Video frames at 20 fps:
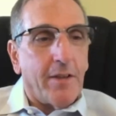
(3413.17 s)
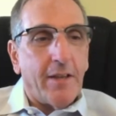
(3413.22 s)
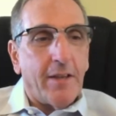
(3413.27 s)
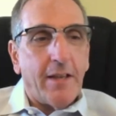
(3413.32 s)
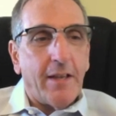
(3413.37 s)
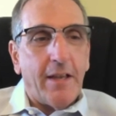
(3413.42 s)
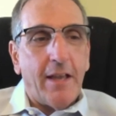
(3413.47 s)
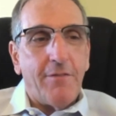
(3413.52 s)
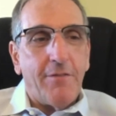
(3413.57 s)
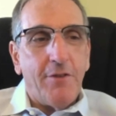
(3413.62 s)

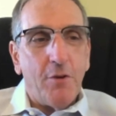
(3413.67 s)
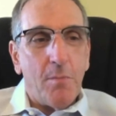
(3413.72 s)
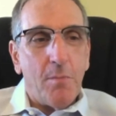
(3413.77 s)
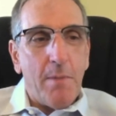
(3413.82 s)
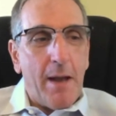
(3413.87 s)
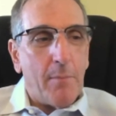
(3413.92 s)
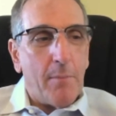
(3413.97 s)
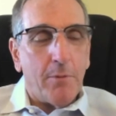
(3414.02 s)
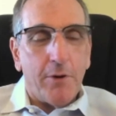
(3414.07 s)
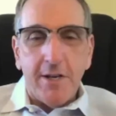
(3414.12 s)
if you
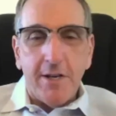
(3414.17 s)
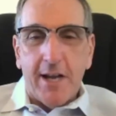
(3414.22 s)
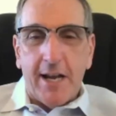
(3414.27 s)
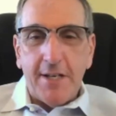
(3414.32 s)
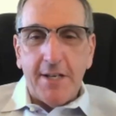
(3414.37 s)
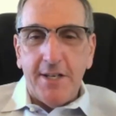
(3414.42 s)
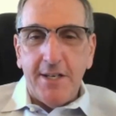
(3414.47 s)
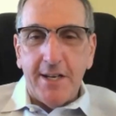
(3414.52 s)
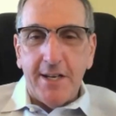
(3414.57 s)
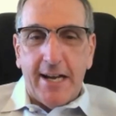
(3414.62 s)
remember in
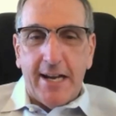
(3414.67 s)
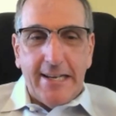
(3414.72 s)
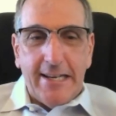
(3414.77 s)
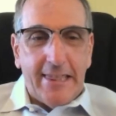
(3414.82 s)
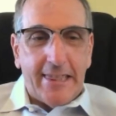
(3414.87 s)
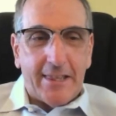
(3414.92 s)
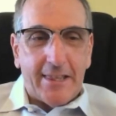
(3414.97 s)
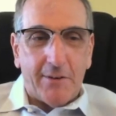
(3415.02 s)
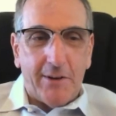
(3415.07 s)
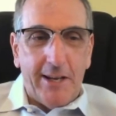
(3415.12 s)

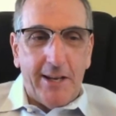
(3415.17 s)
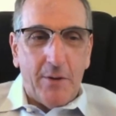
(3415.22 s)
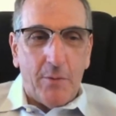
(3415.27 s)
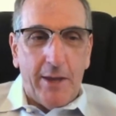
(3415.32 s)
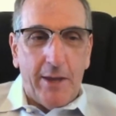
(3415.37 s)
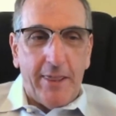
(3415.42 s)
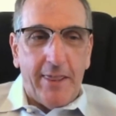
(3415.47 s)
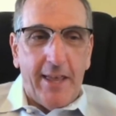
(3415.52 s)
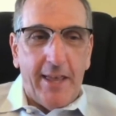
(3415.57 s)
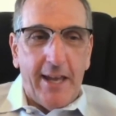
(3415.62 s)
1993,
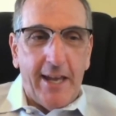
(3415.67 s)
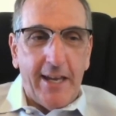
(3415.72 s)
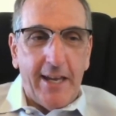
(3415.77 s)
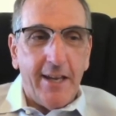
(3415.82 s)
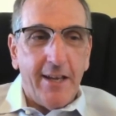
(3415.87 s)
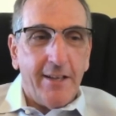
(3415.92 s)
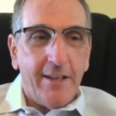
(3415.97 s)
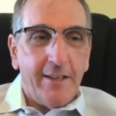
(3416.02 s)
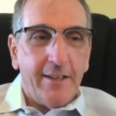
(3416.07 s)
when they